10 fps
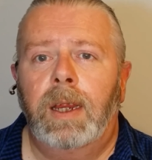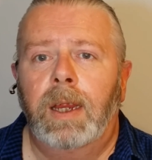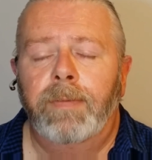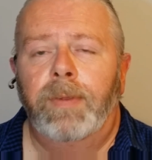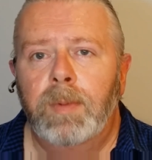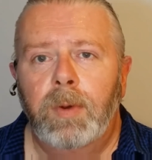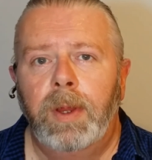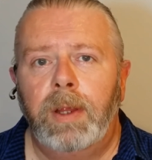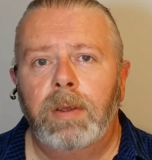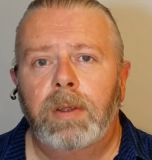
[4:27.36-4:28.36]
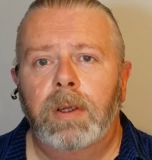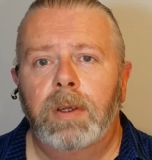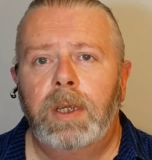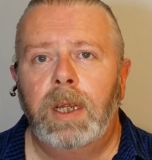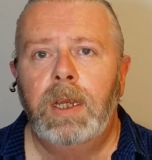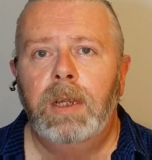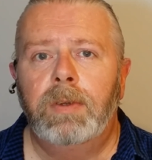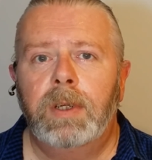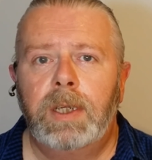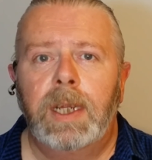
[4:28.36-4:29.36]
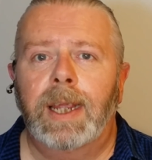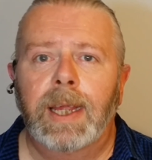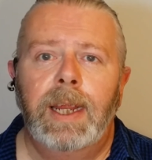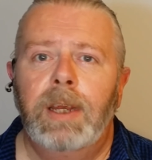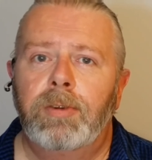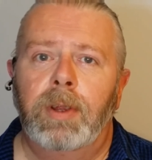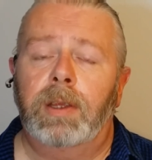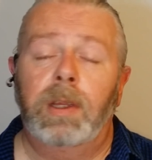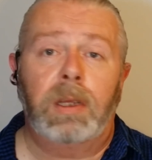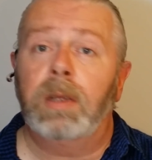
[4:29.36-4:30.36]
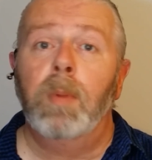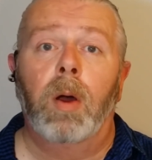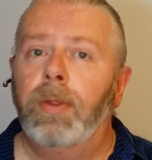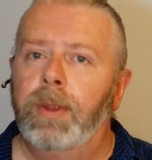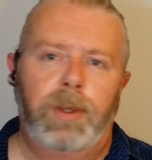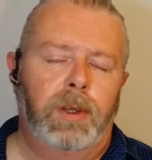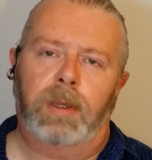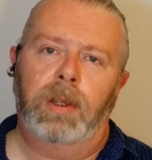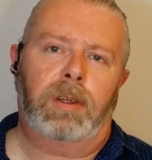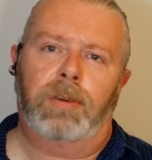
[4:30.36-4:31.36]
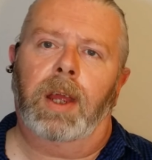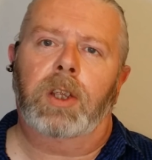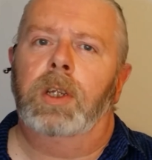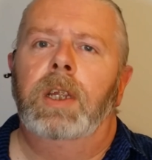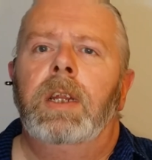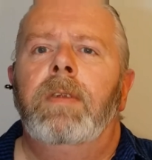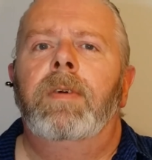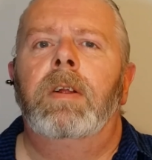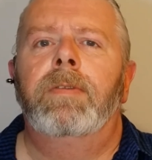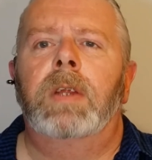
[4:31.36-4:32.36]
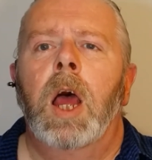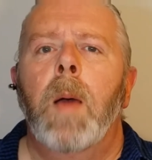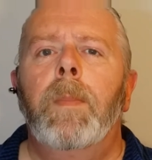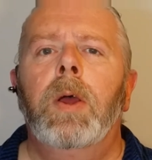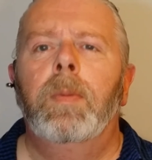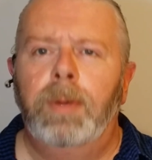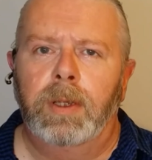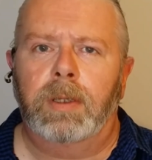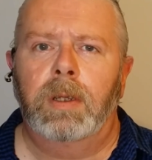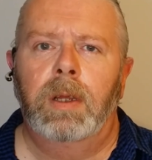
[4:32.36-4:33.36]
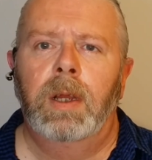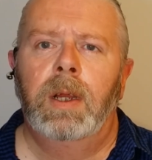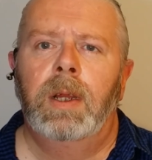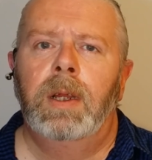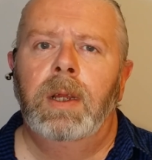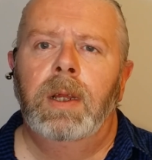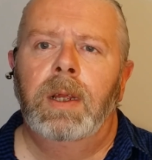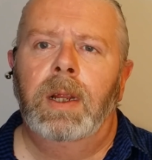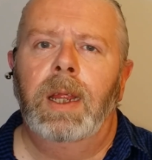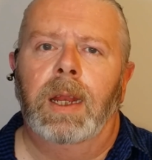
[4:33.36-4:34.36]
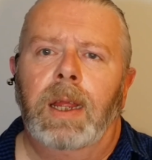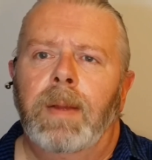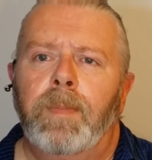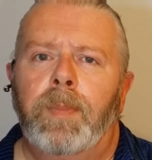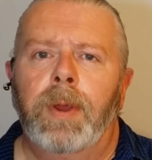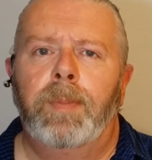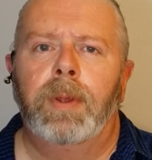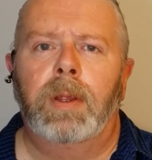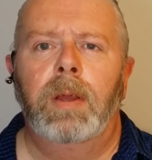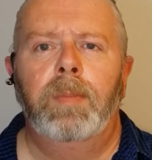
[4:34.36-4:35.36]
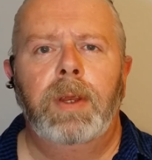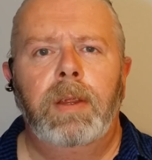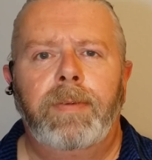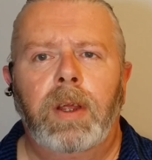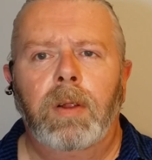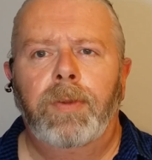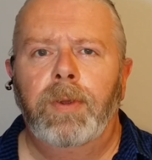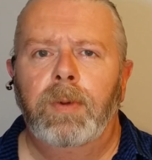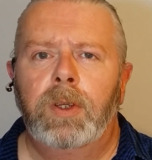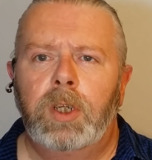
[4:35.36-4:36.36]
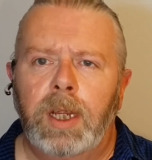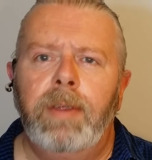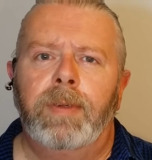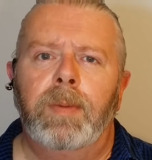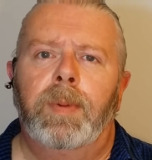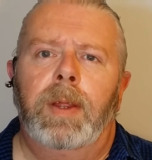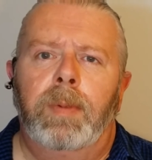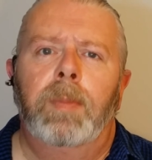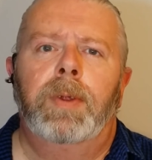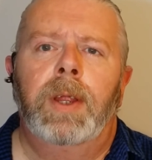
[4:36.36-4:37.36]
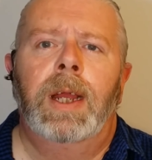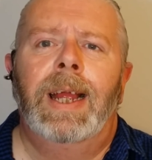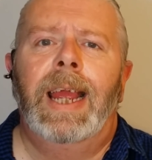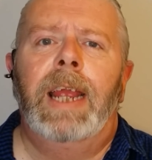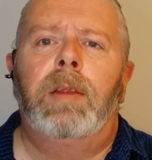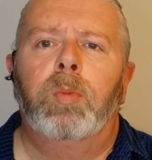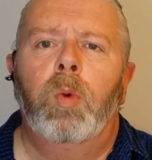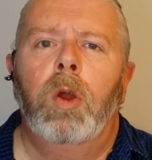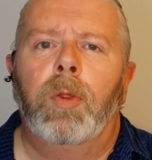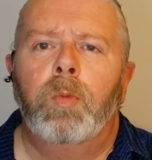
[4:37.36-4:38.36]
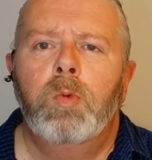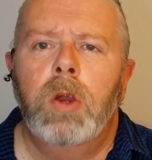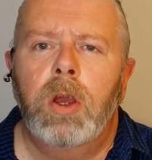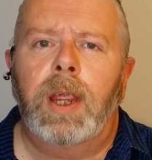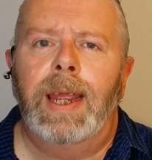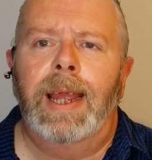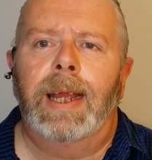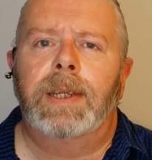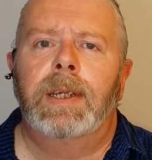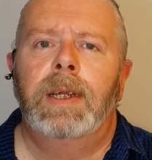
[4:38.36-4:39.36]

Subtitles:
Give them a reason to continue to take an interest. This is more than just distraction. It involves purpose. Clearly, purpose can be difficult to achieve in people, but it's worth working at.